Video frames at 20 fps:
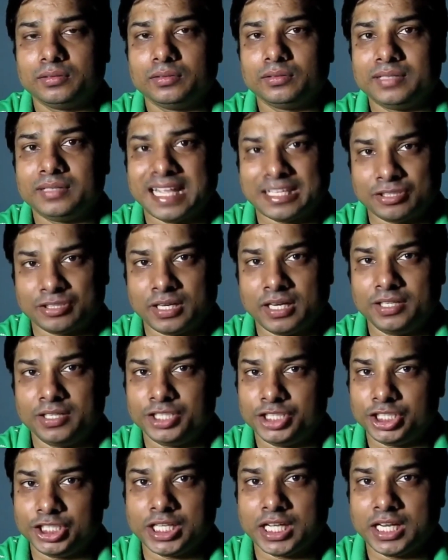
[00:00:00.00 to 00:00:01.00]
National
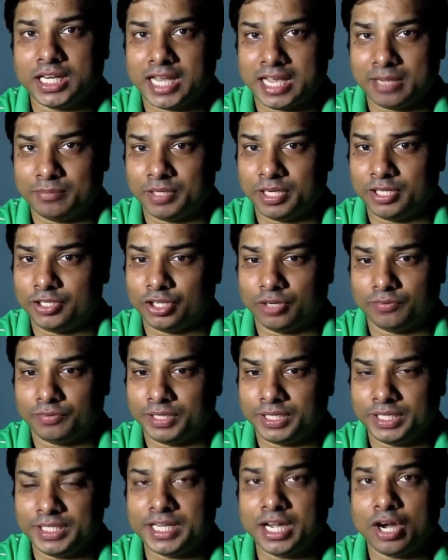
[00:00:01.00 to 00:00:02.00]
Digital Library of
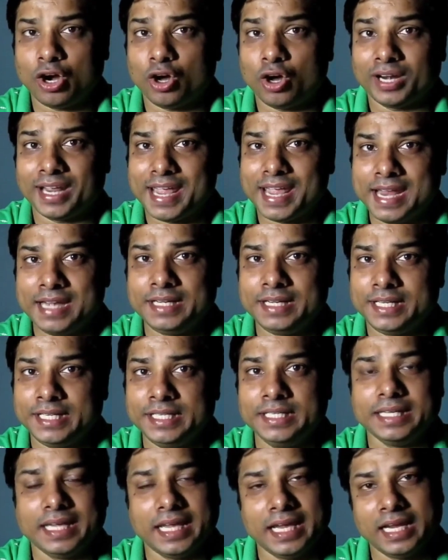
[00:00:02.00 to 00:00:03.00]
India or
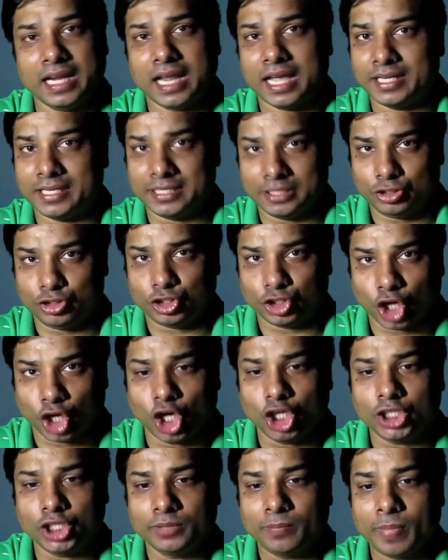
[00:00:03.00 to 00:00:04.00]
NDLI in
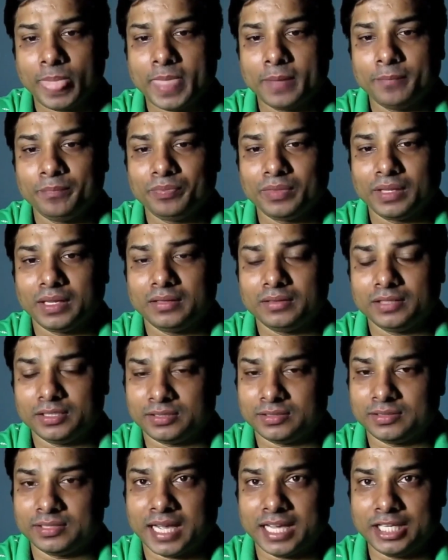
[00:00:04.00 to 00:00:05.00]
short. This
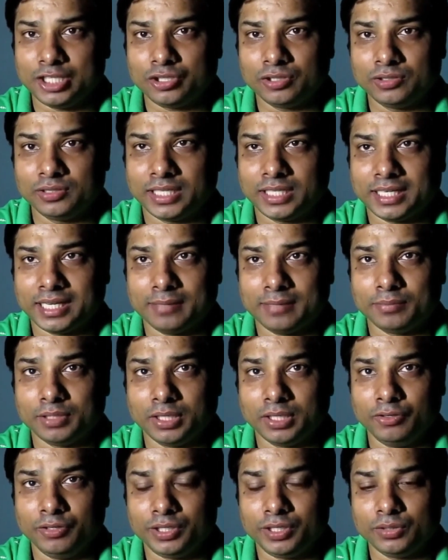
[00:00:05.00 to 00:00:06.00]
is the icon that I am
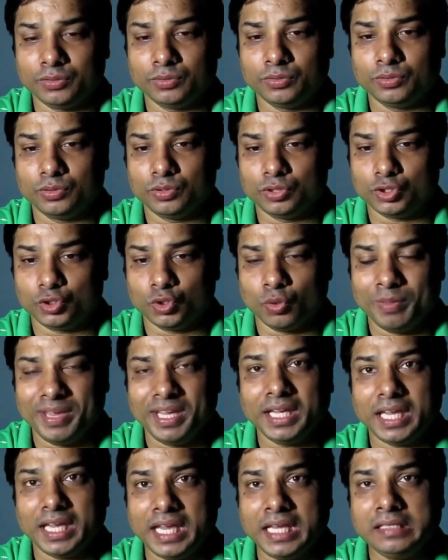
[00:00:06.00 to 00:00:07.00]
going to zoom
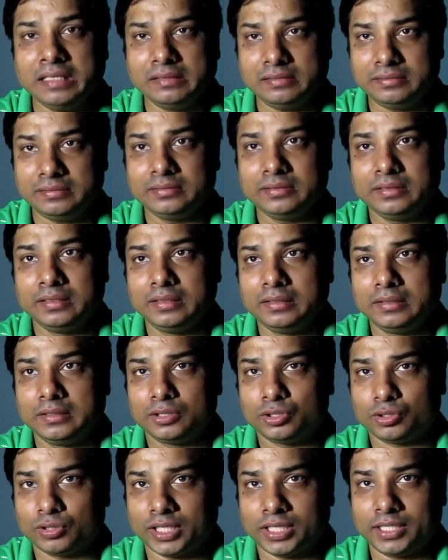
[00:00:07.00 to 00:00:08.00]
in
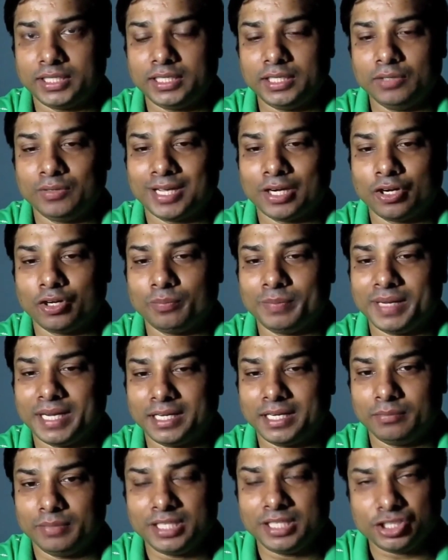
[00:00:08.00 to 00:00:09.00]
so that you cannot make
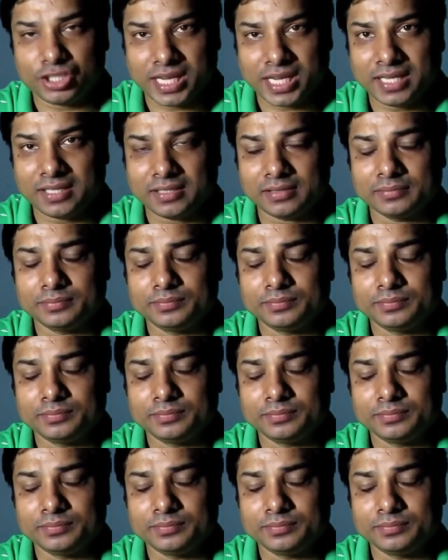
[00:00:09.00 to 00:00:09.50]
any mistake.